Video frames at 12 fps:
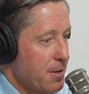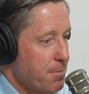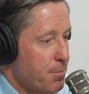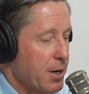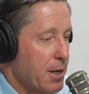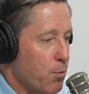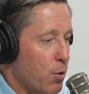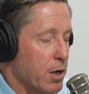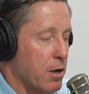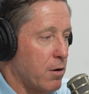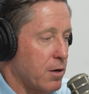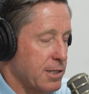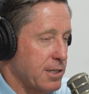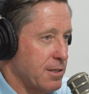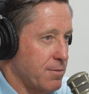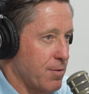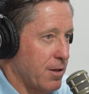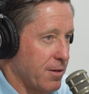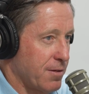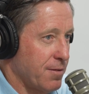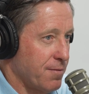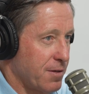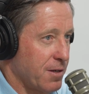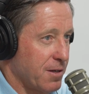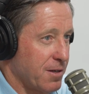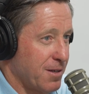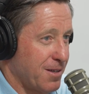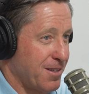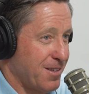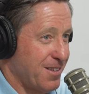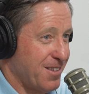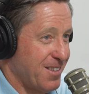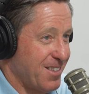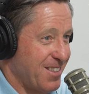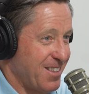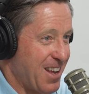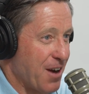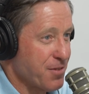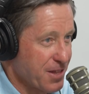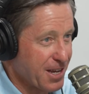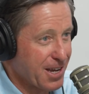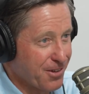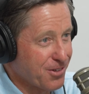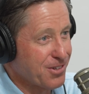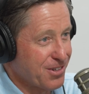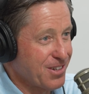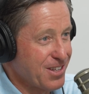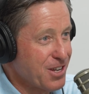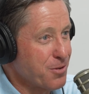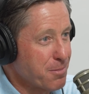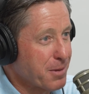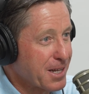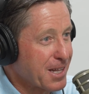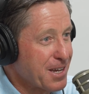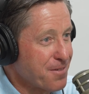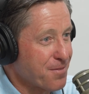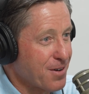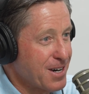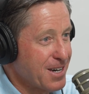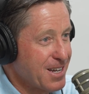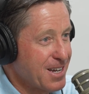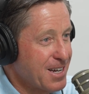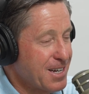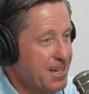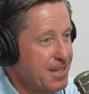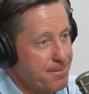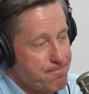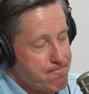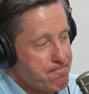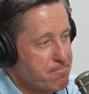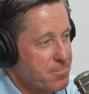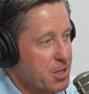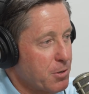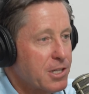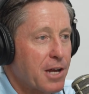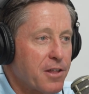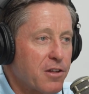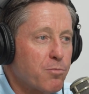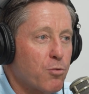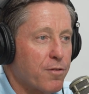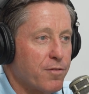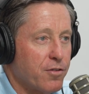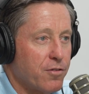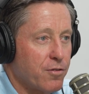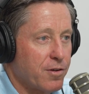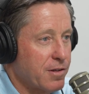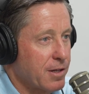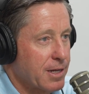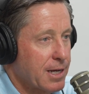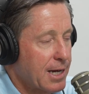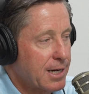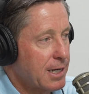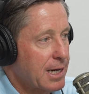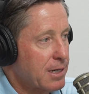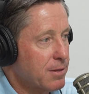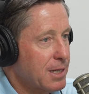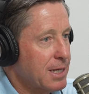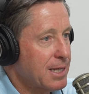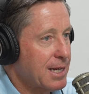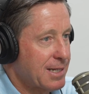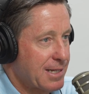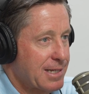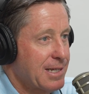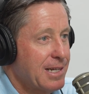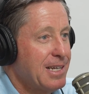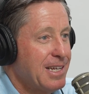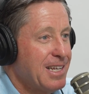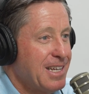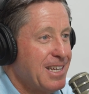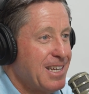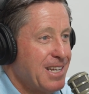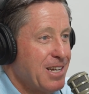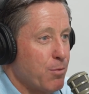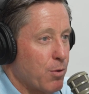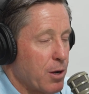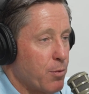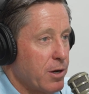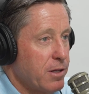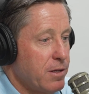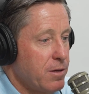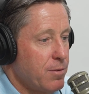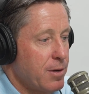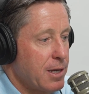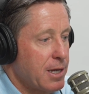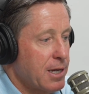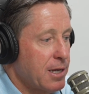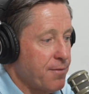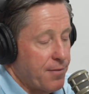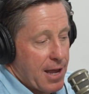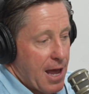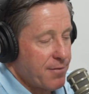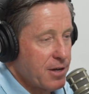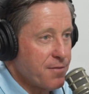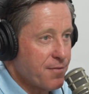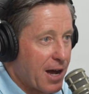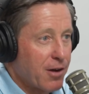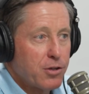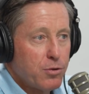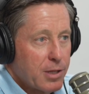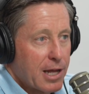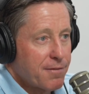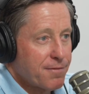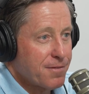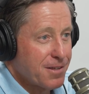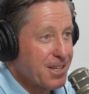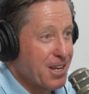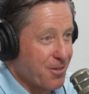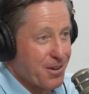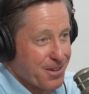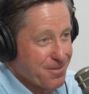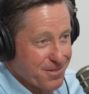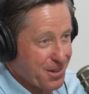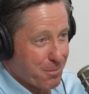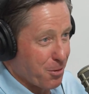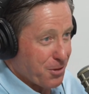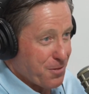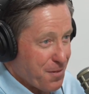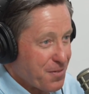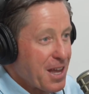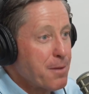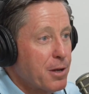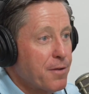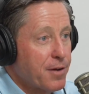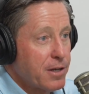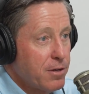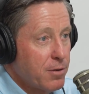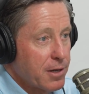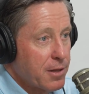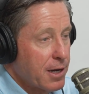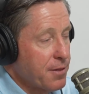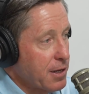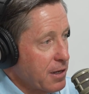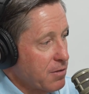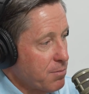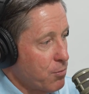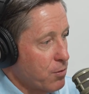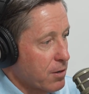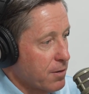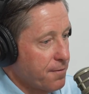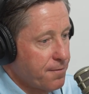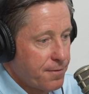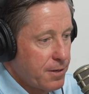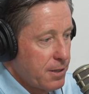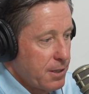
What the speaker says: But at what cost relative to everything else, in my life, right? And so I think it's more of a choice. Like, I don't think that's what I want to do. And if I have any value left, I'm only 58, but if I do, I think it's more of